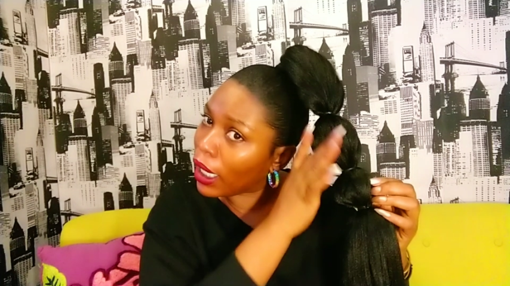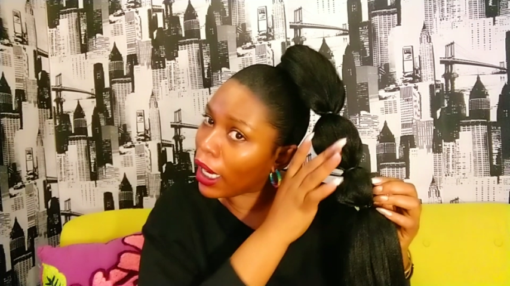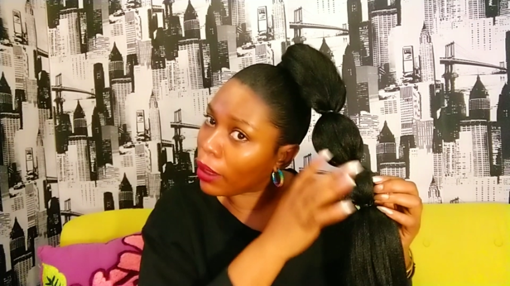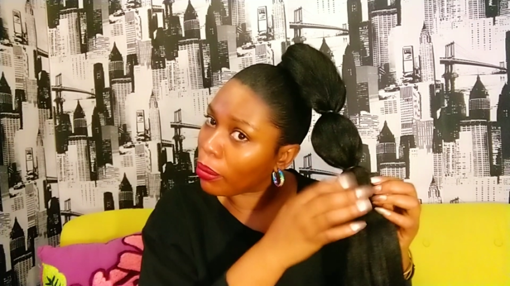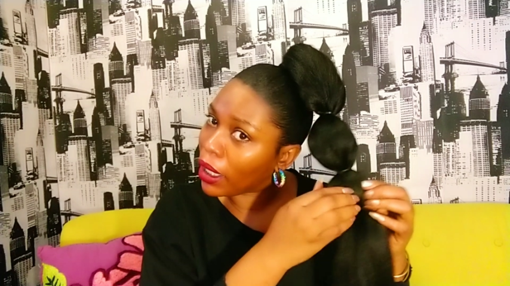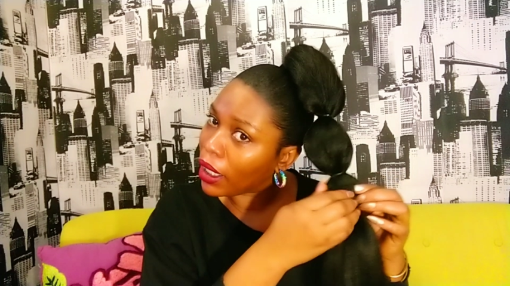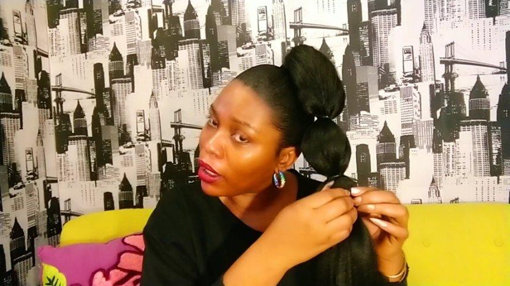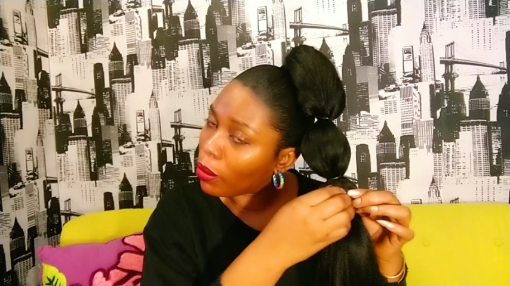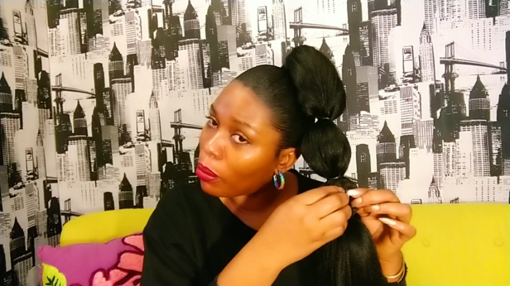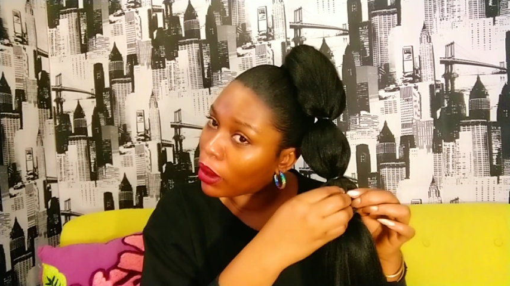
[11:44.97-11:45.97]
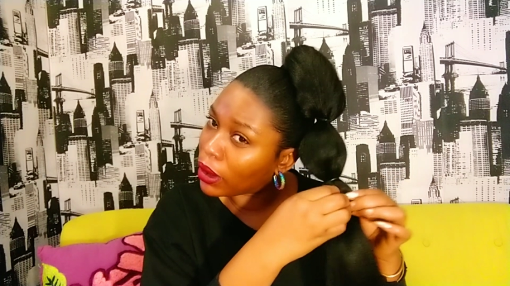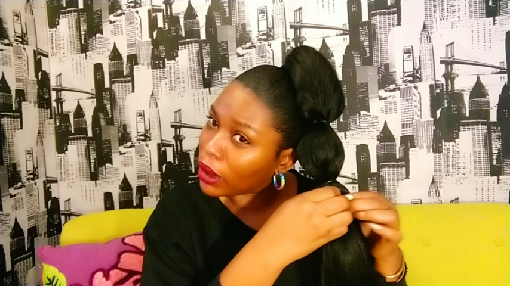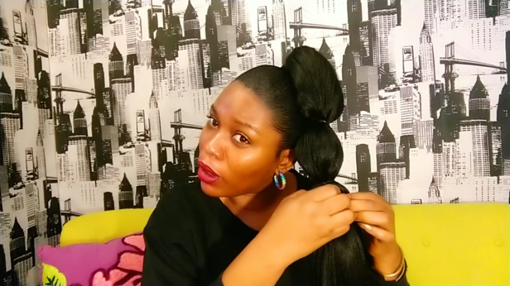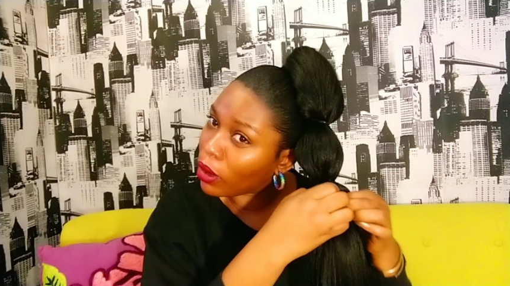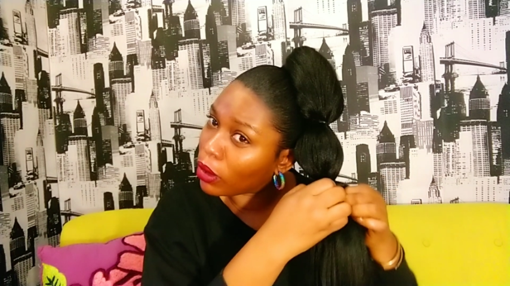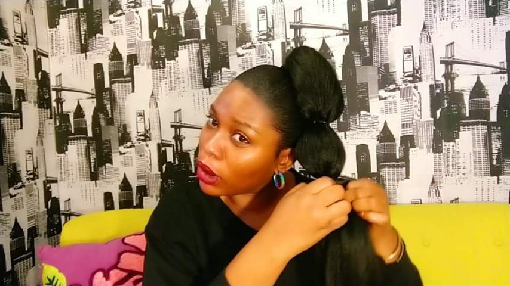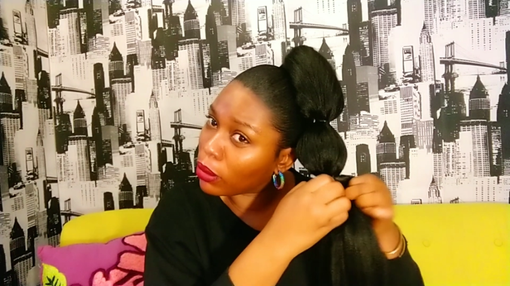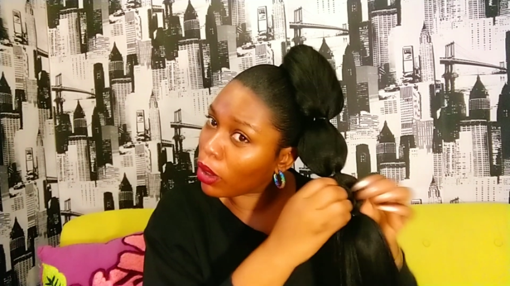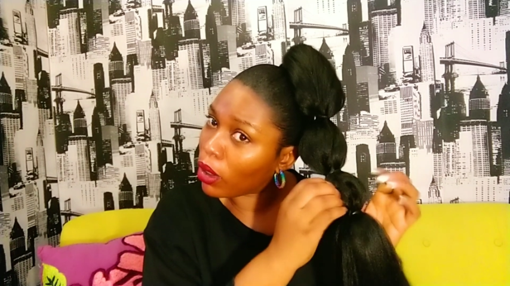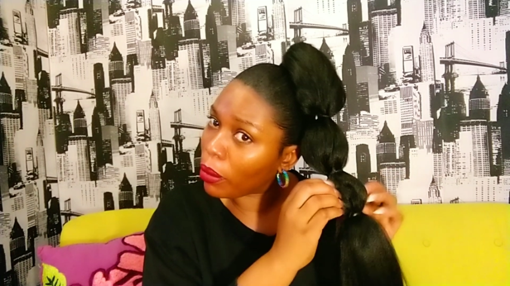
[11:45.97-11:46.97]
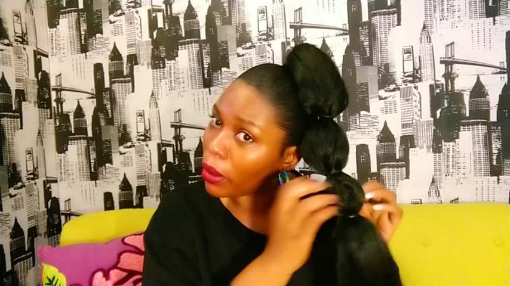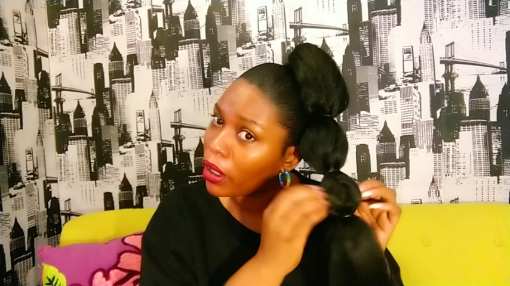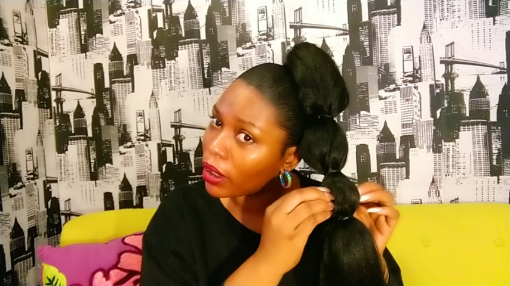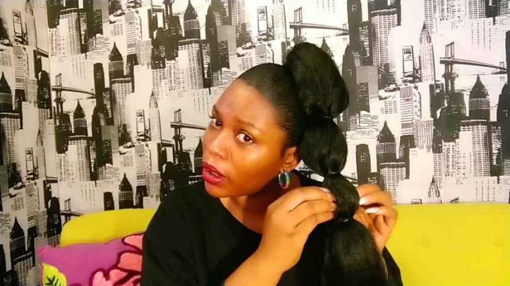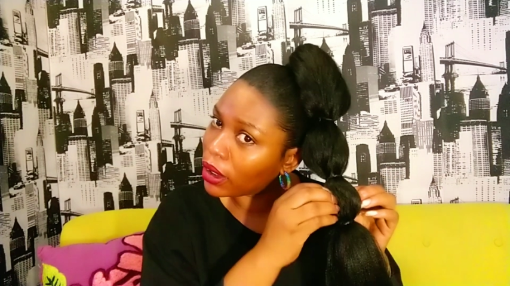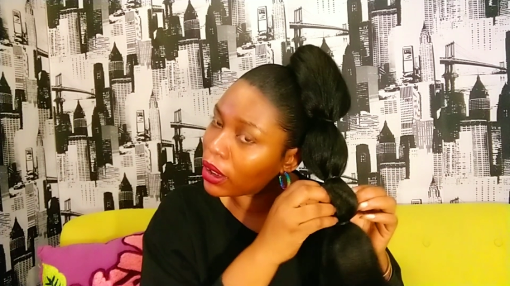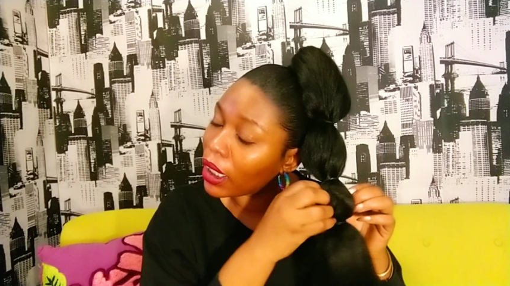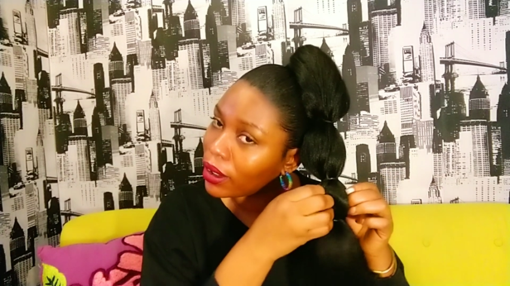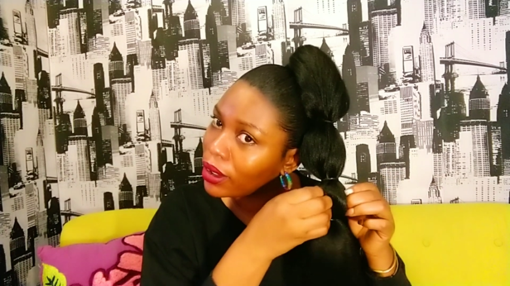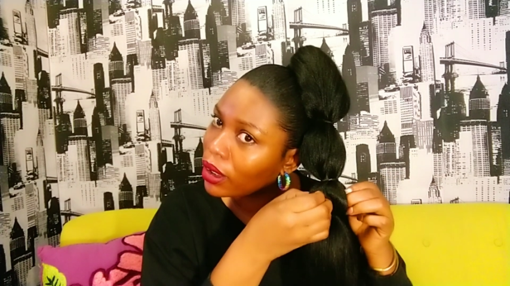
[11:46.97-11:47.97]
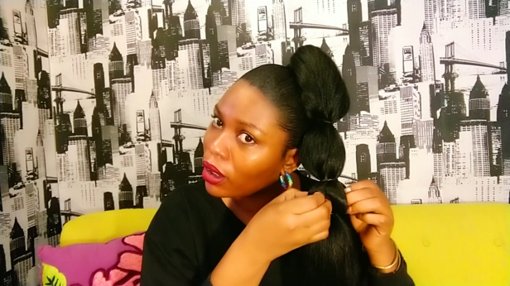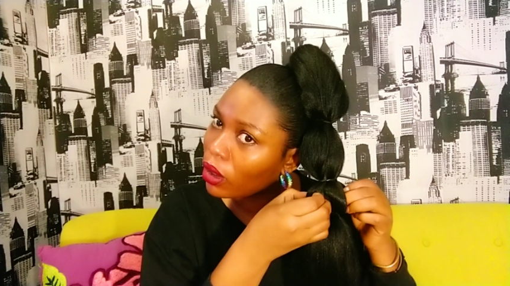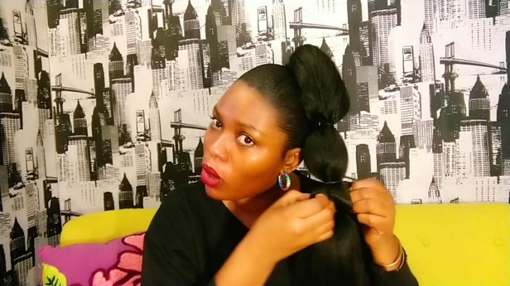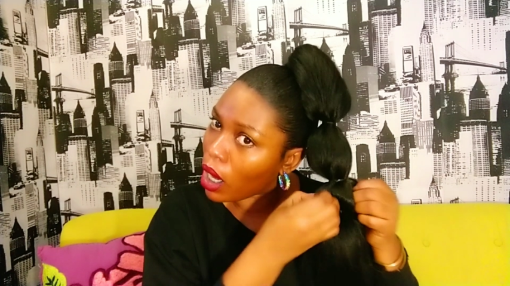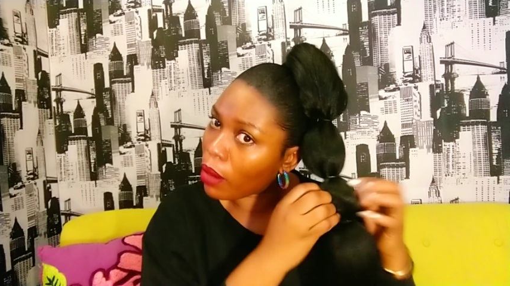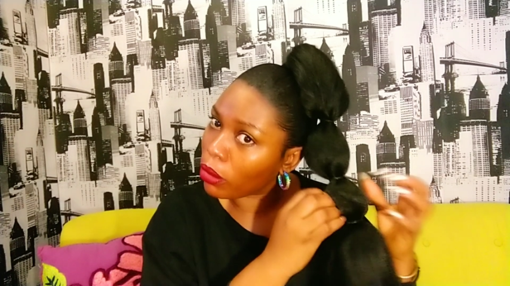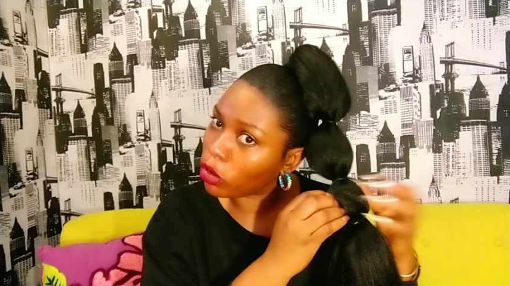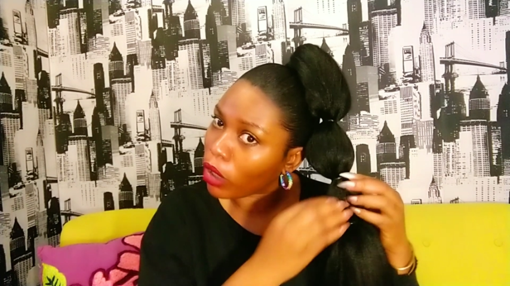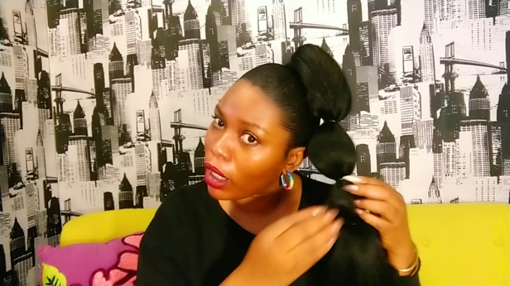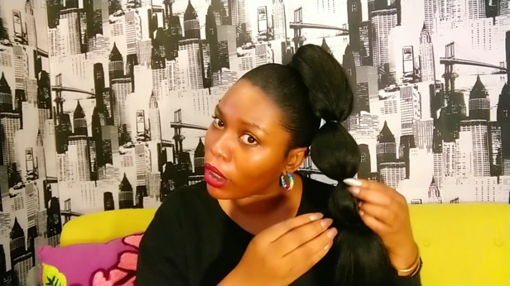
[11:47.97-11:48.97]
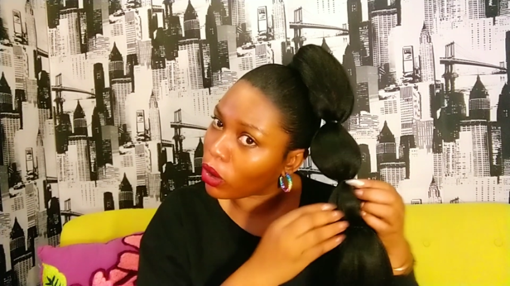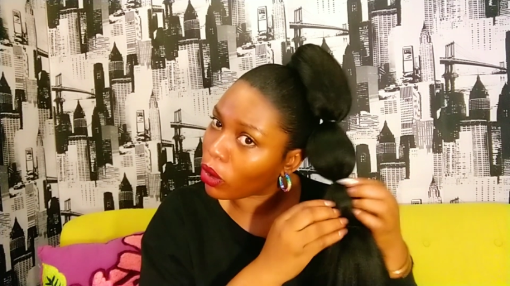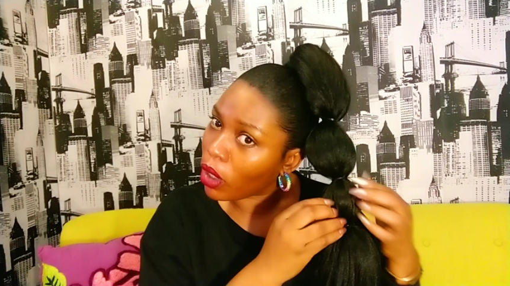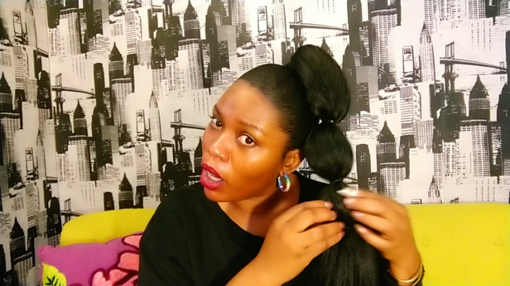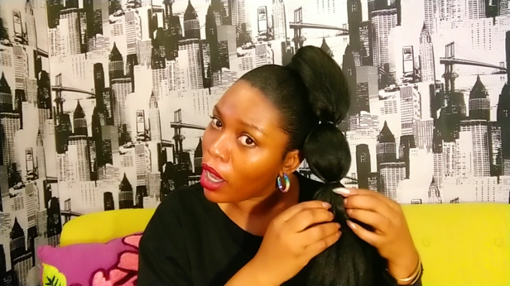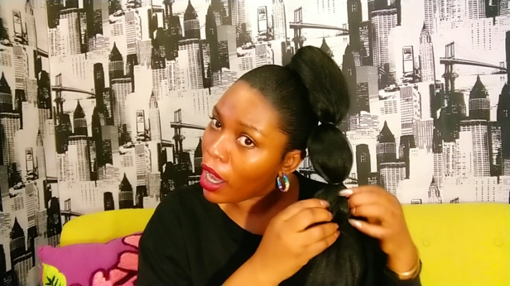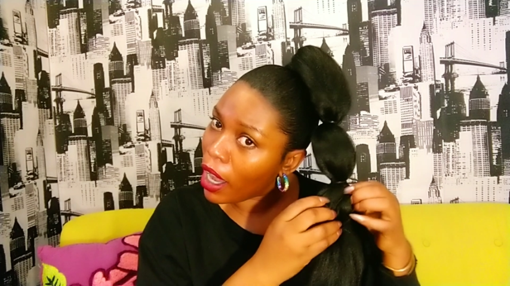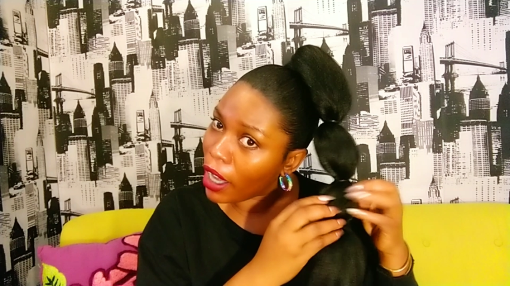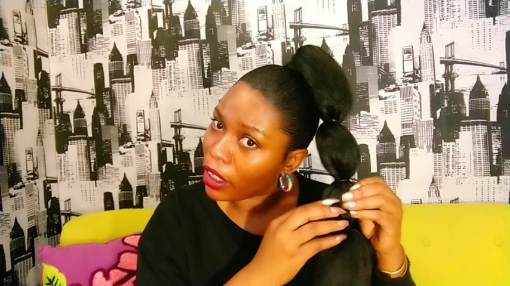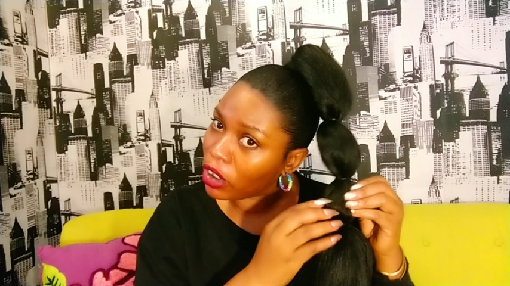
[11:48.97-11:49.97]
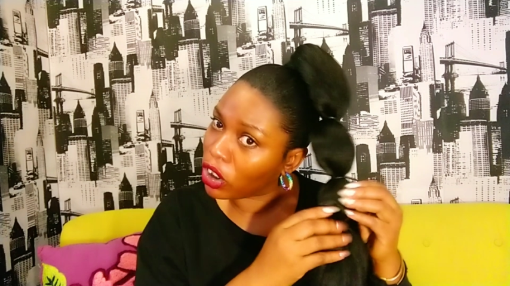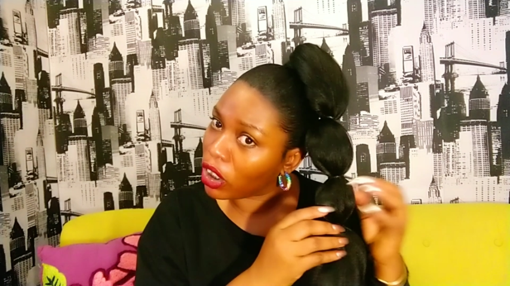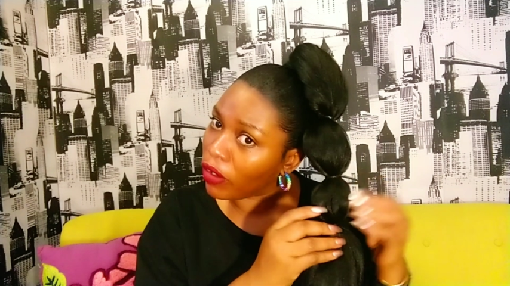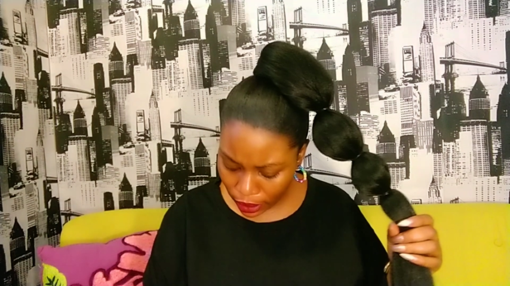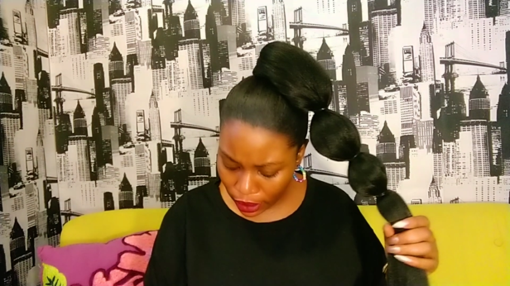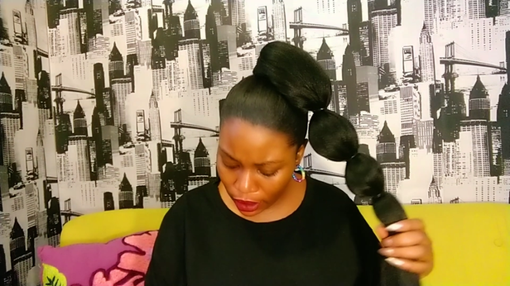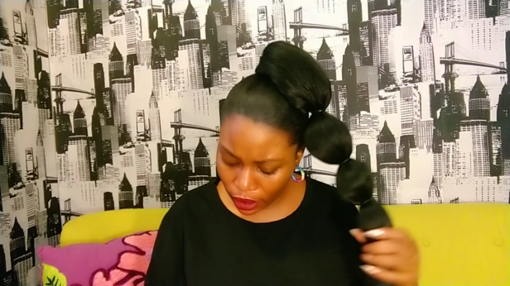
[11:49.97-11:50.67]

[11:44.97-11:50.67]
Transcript: like making the buns a little smaller because that's the look I'm trying to achieve.